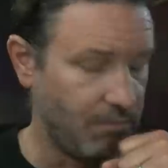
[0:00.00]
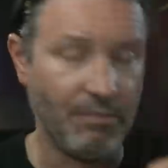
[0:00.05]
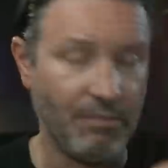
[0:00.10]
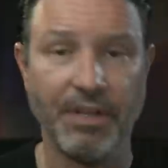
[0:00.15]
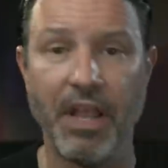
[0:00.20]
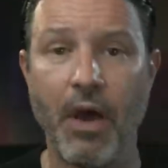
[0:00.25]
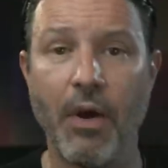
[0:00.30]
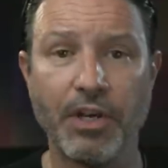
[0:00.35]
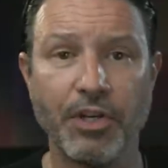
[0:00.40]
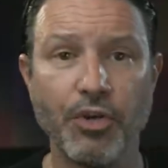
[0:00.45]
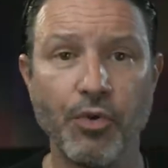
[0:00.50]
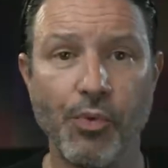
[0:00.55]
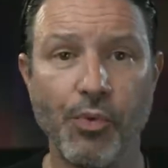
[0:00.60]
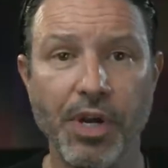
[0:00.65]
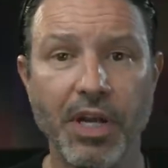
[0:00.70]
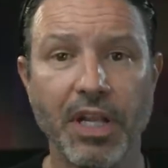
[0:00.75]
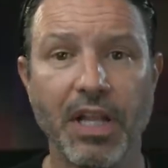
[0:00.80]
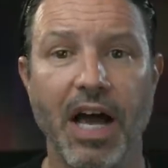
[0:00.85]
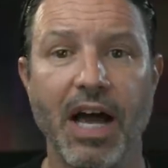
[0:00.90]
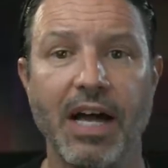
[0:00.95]
now, I do
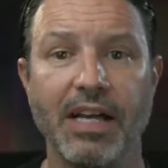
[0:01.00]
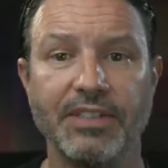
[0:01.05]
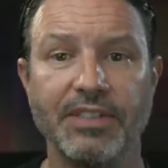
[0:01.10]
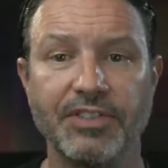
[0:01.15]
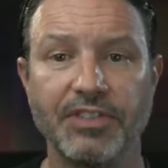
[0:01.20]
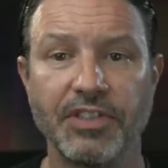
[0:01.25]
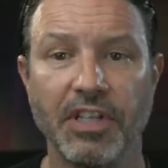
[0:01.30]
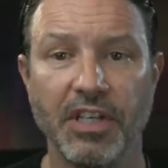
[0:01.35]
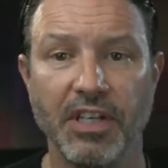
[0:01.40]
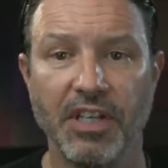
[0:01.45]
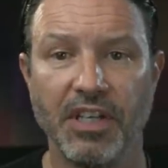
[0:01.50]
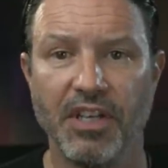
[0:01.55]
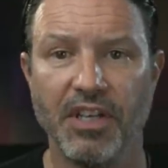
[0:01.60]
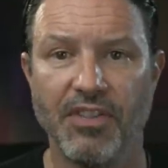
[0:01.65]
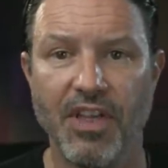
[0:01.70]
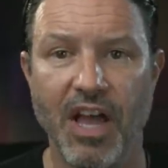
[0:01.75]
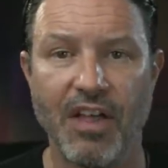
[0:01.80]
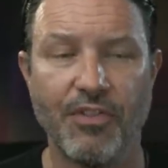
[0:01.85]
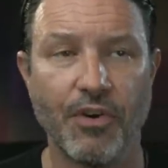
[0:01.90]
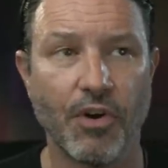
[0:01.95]
realize
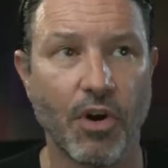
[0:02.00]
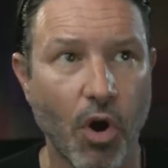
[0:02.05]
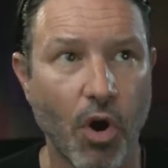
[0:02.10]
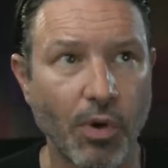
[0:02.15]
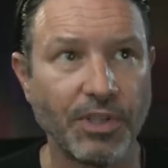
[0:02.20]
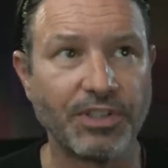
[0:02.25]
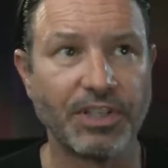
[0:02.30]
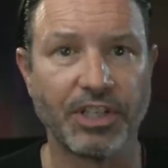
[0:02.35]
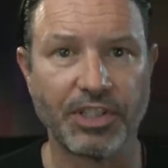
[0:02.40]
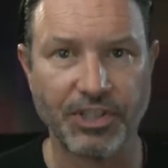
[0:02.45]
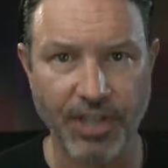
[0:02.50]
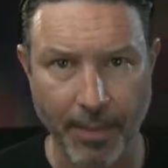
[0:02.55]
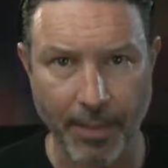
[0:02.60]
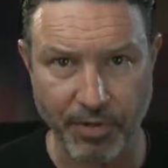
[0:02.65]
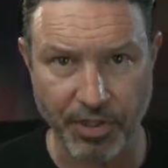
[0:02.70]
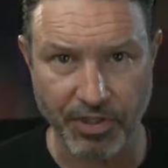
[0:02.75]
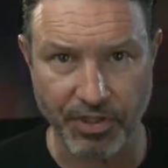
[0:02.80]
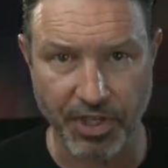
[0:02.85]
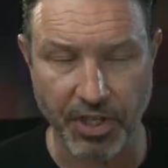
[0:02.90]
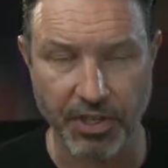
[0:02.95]
that there are always
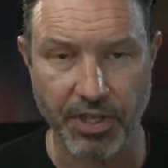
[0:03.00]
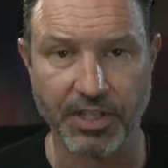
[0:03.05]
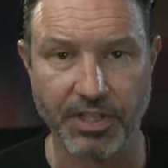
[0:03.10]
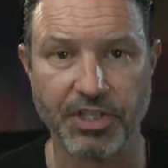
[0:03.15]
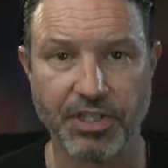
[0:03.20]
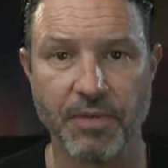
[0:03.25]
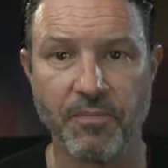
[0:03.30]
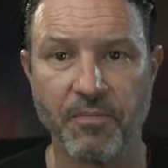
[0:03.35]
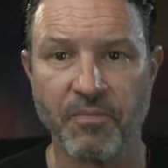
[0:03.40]
exceptions to this.